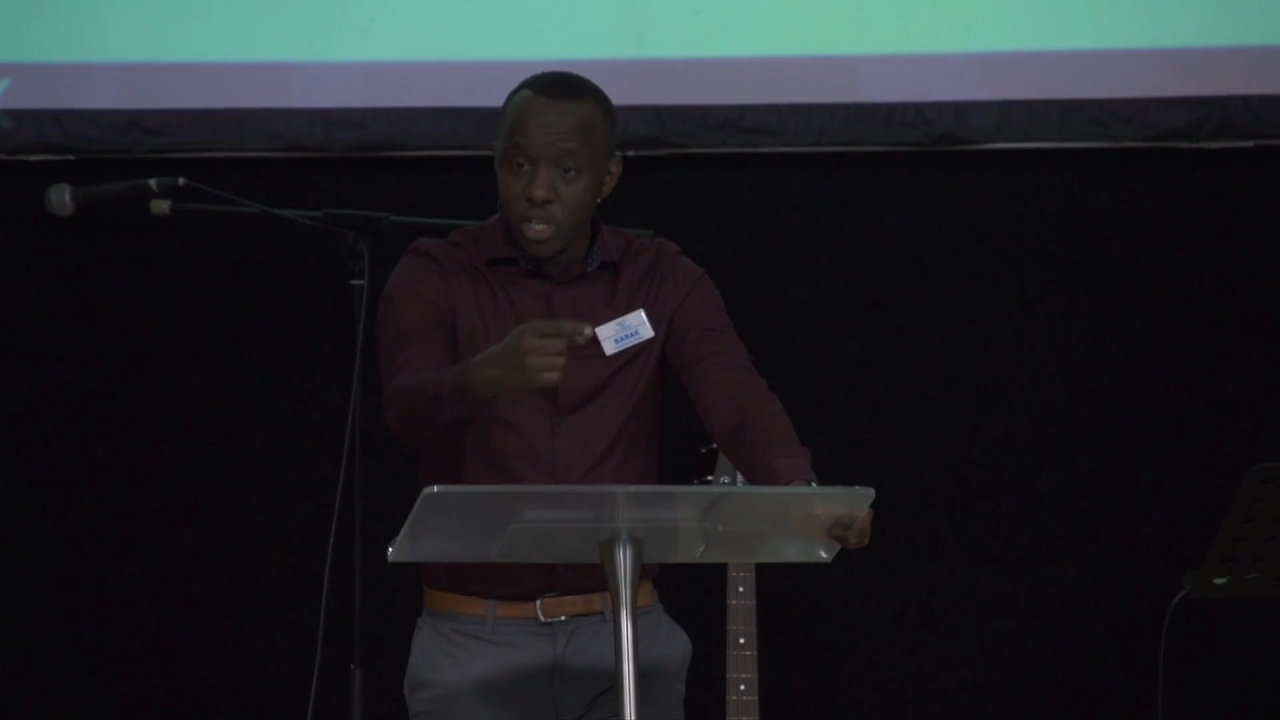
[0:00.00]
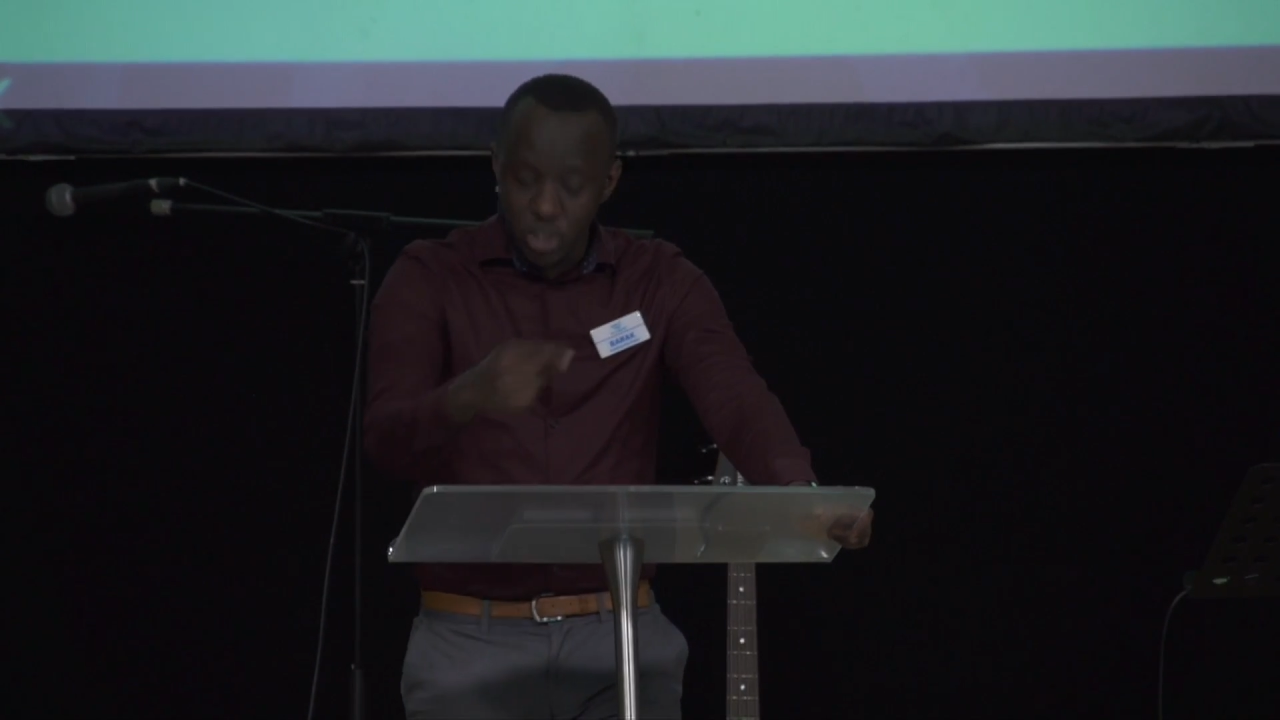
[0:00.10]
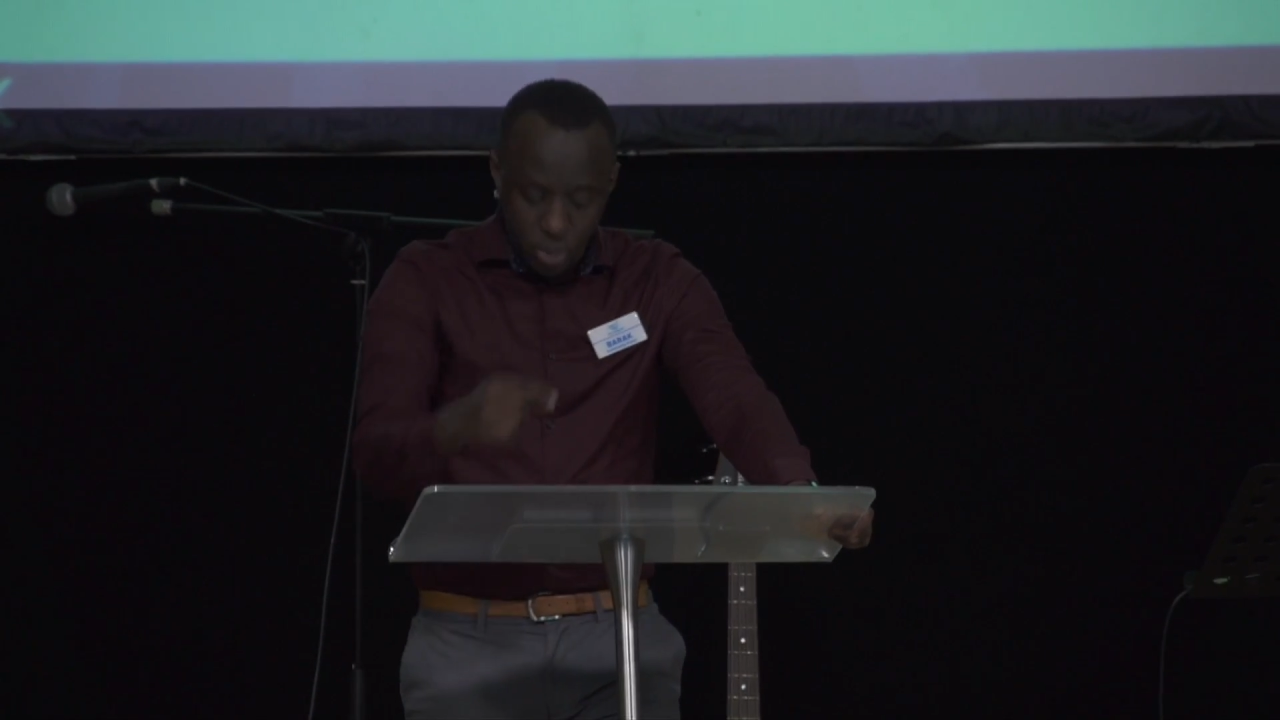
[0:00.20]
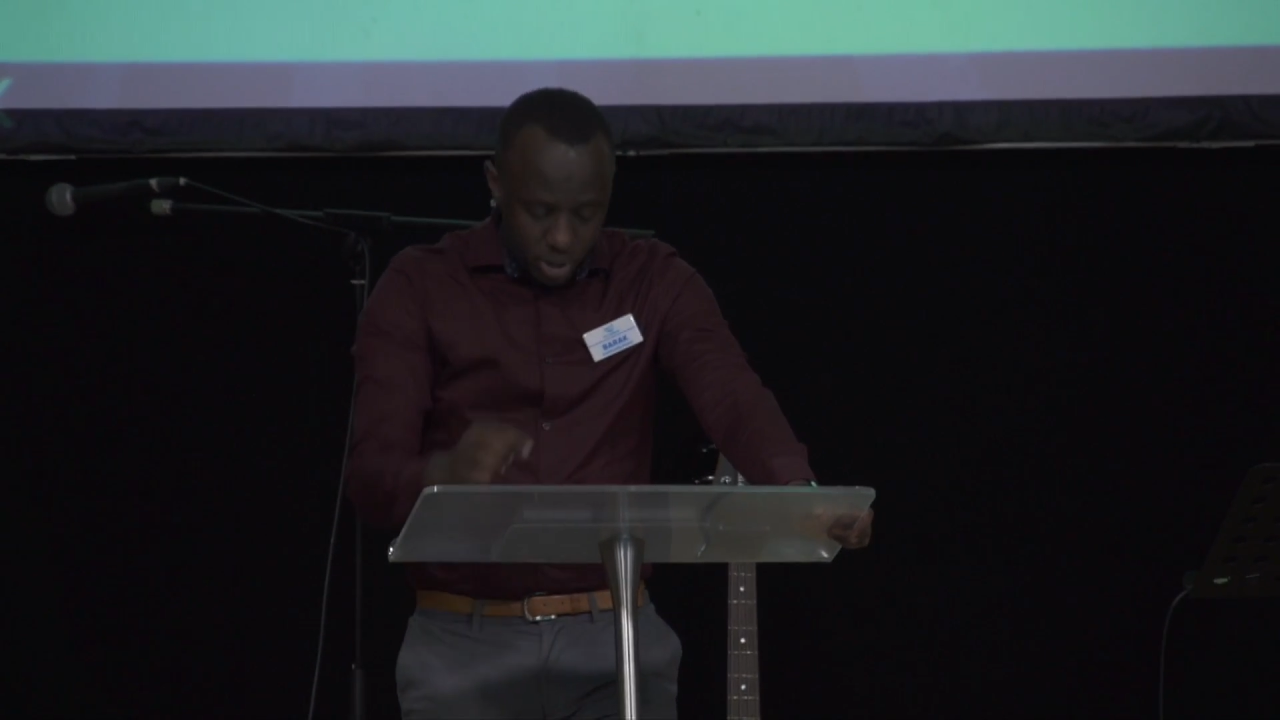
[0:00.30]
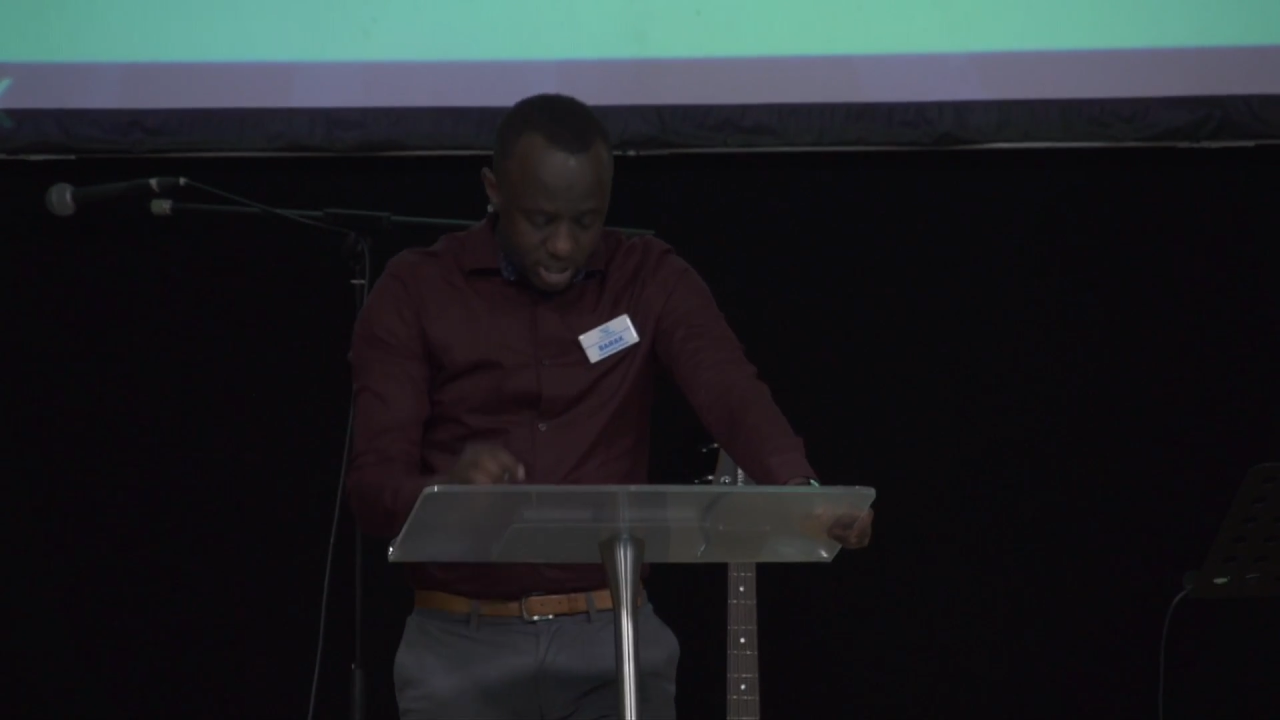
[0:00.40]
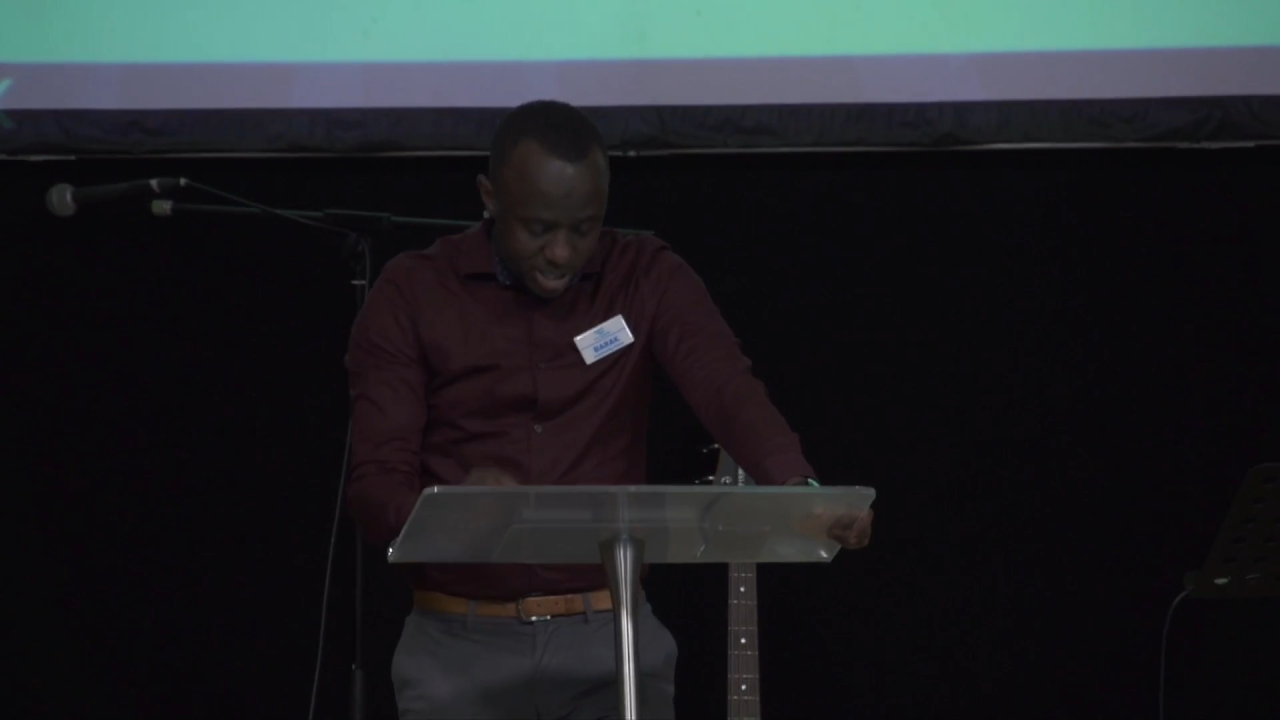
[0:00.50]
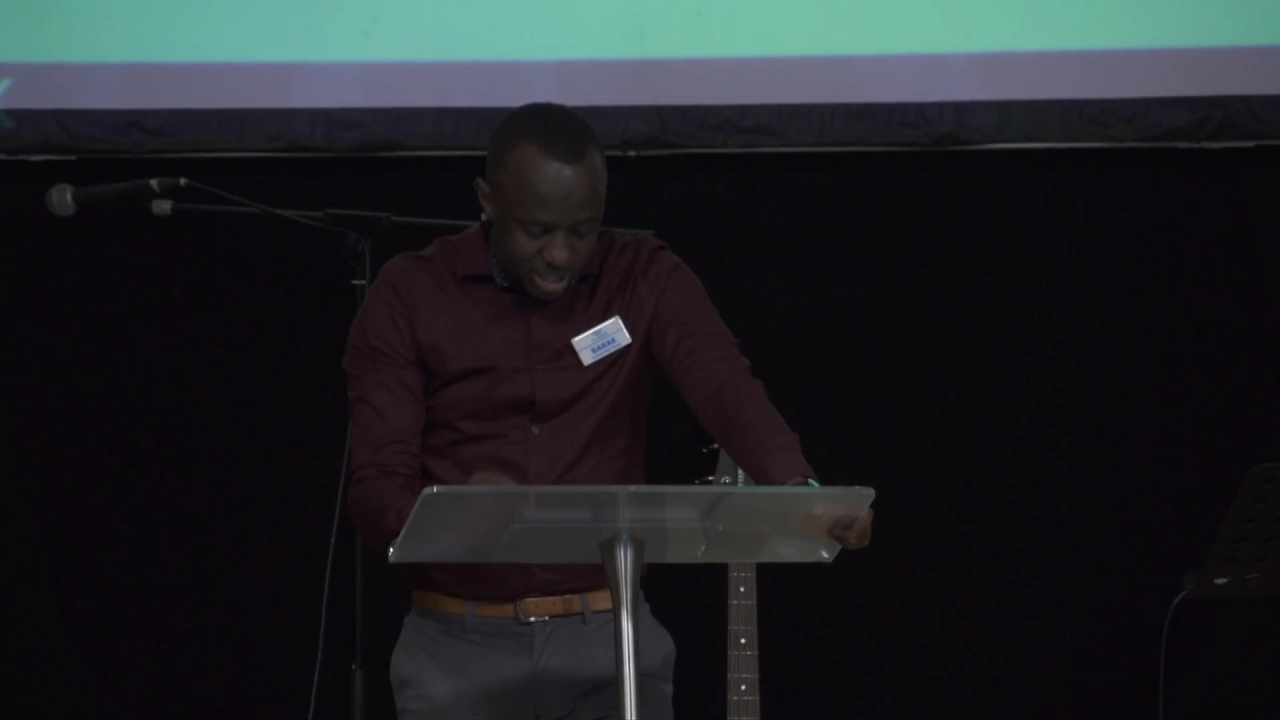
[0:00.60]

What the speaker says: into His